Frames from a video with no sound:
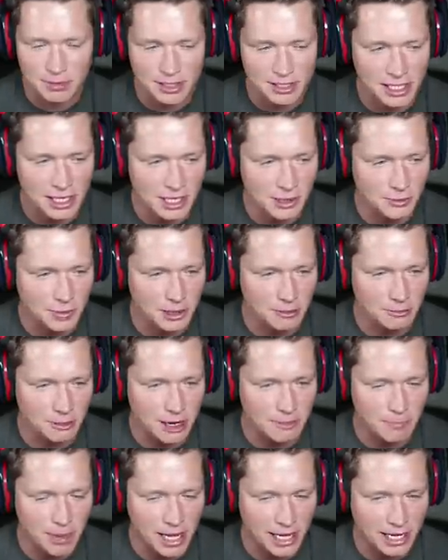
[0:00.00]
But then he went
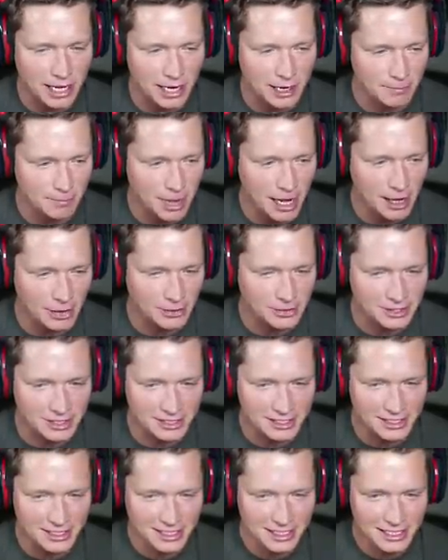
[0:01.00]
right back out of
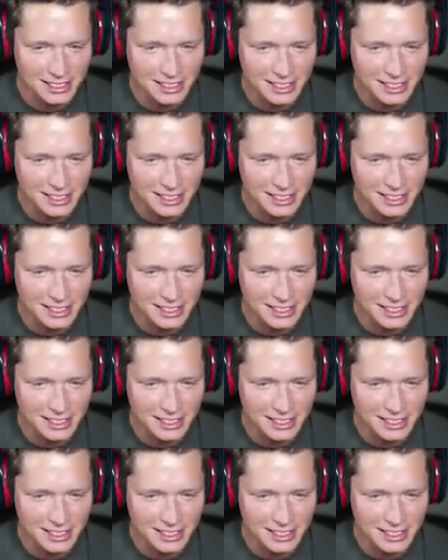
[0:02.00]
bounds.